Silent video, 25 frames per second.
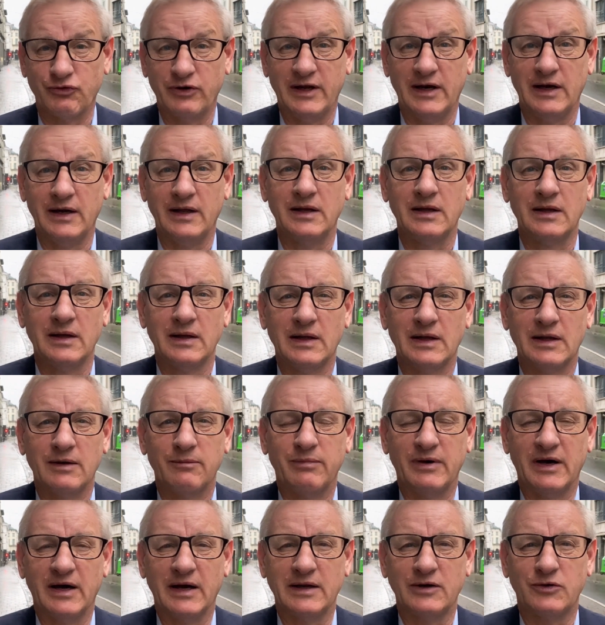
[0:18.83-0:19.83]
really,
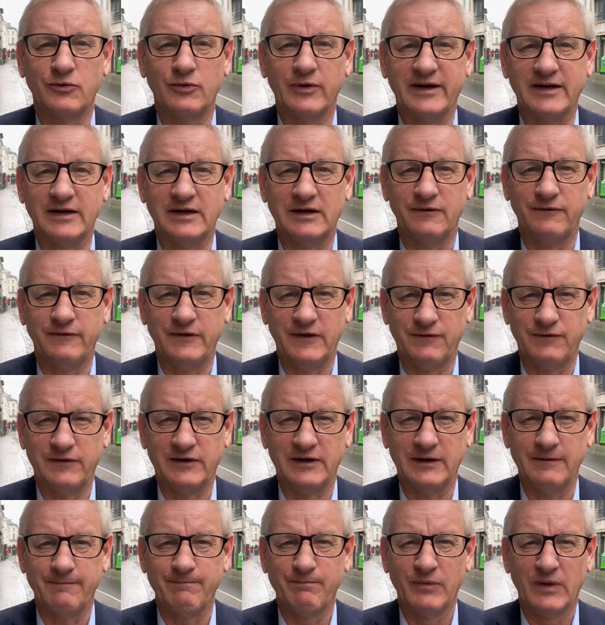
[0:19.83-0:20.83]
by
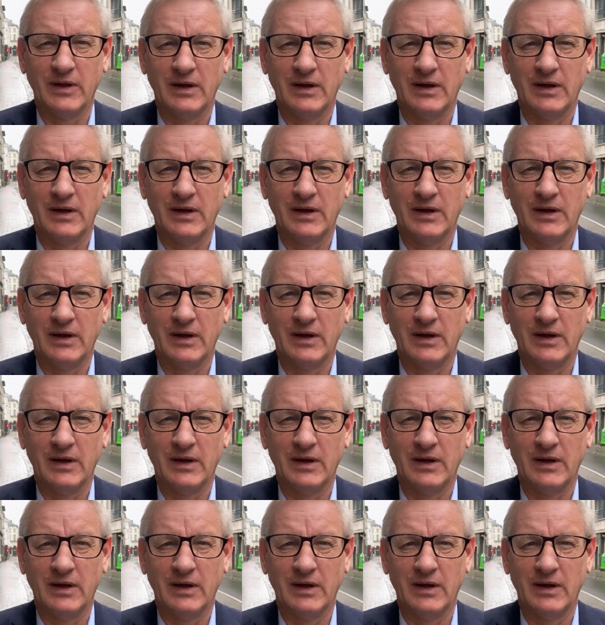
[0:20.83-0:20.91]
2050.